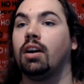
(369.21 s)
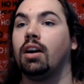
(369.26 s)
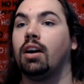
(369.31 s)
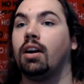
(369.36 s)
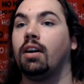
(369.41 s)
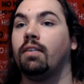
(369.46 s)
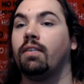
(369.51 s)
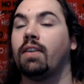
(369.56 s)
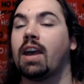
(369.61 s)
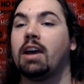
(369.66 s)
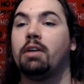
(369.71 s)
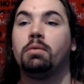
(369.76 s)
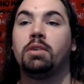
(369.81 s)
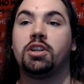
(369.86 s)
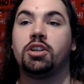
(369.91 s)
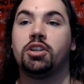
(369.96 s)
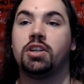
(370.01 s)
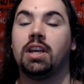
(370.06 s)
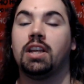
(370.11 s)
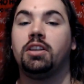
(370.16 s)
of how
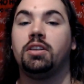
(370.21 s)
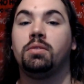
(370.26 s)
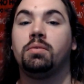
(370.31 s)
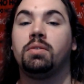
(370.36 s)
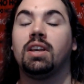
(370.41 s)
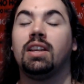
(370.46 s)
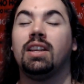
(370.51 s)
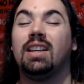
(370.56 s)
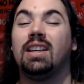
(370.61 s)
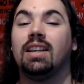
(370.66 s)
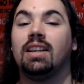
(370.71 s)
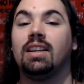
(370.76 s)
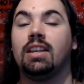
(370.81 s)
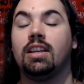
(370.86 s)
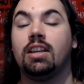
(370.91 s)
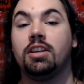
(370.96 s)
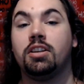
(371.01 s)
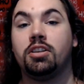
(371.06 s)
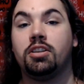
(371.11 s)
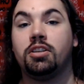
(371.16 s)
much debt you can get
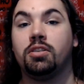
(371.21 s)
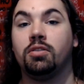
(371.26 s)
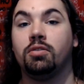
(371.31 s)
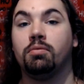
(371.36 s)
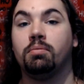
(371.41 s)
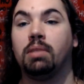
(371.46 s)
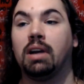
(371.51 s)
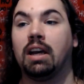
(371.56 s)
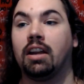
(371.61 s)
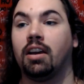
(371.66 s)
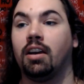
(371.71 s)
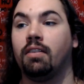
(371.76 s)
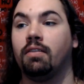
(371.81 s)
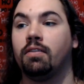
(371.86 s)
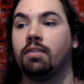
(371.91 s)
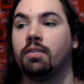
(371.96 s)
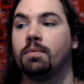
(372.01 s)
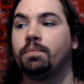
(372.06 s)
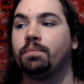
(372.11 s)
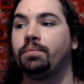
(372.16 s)
into, but
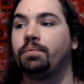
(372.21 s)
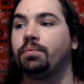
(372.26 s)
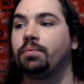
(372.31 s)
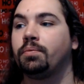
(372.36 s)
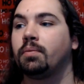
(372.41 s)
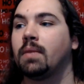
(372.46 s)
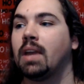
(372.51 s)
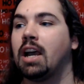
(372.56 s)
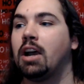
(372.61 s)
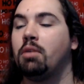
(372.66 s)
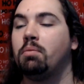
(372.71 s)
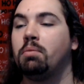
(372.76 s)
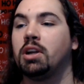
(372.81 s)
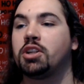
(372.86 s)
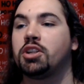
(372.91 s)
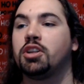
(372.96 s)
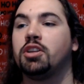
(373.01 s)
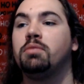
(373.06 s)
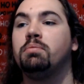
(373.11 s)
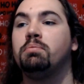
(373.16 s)
of how
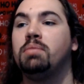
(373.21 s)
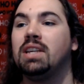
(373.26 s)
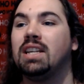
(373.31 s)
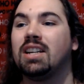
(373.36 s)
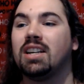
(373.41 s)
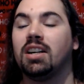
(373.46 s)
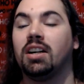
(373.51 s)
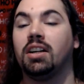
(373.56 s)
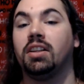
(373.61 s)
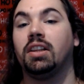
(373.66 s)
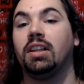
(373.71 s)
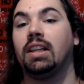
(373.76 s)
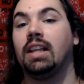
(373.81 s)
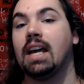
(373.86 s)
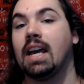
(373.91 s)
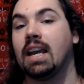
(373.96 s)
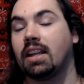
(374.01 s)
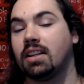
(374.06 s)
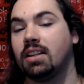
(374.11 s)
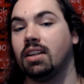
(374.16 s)
much can be
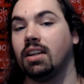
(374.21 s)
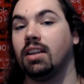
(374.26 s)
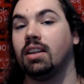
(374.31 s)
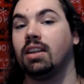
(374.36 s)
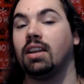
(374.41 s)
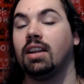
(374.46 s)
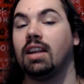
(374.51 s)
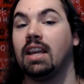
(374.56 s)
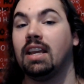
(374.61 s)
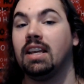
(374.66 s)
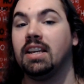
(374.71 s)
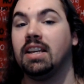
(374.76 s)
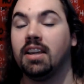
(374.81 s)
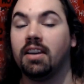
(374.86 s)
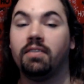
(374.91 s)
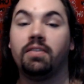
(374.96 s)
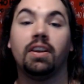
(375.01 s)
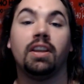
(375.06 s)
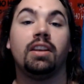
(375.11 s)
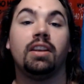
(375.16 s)
collected in a
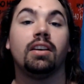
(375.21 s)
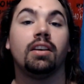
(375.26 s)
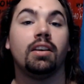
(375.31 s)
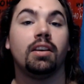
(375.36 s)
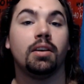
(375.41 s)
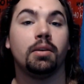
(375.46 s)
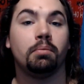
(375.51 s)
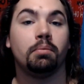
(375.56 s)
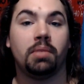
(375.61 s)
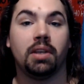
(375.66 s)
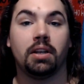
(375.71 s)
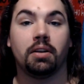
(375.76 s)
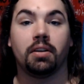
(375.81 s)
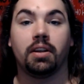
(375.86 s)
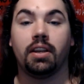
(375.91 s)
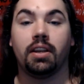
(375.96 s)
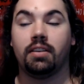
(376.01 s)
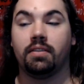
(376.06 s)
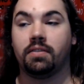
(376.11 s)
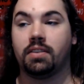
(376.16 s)
given
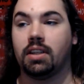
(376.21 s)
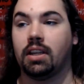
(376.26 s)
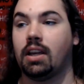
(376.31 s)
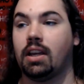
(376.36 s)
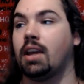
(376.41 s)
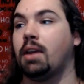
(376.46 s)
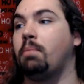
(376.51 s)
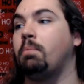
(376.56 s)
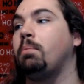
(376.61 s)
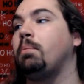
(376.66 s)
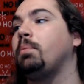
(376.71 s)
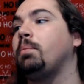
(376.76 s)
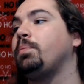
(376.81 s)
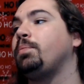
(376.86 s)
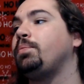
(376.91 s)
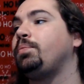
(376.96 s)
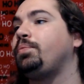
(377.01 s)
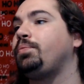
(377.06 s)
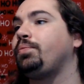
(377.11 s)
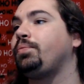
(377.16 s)
period of time.
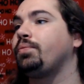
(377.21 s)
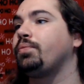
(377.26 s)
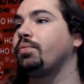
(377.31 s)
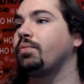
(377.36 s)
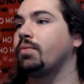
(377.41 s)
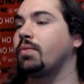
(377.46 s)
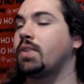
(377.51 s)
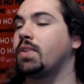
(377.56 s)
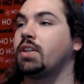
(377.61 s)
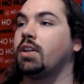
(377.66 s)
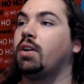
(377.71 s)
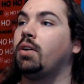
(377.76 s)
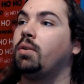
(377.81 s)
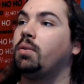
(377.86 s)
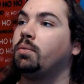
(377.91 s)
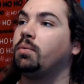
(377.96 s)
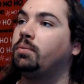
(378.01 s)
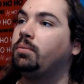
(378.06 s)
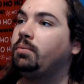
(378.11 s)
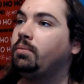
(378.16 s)

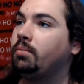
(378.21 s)
So